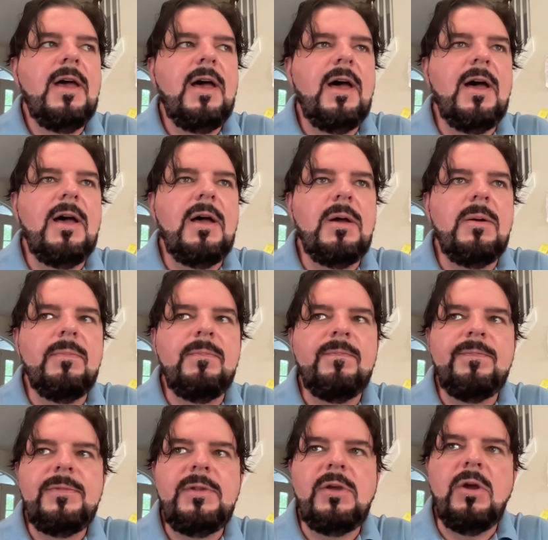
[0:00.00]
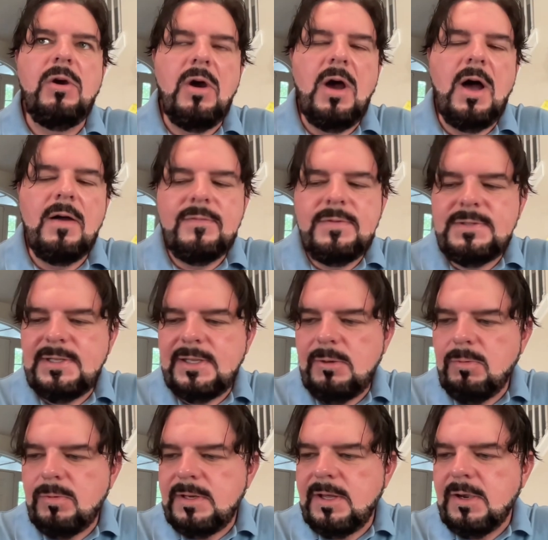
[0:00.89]
you know,
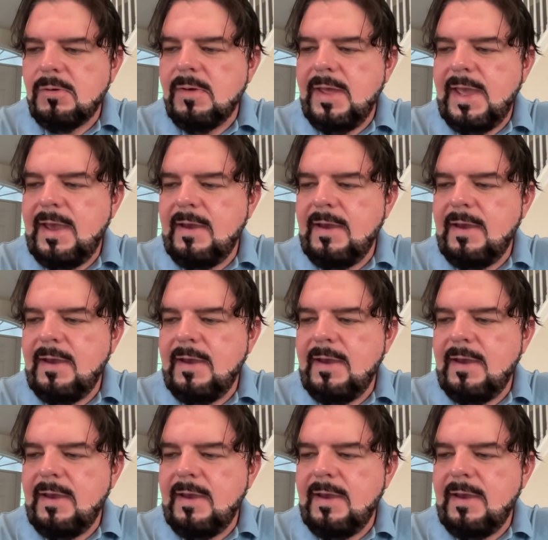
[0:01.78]
obviously we're not going to